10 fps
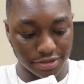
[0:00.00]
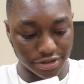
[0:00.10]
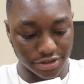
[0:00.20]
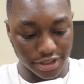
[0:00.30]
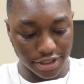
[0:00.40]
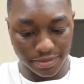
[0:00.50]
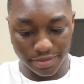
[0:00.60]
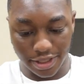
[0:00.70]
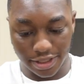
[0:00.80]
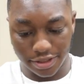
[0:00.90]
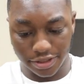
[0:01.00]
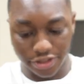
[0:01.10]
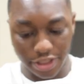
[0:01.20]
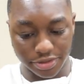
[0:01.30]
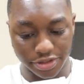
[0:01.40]
the same
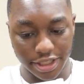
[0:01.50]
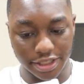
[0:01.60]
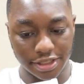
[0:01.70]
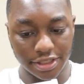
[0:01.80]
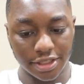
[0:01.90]
same set.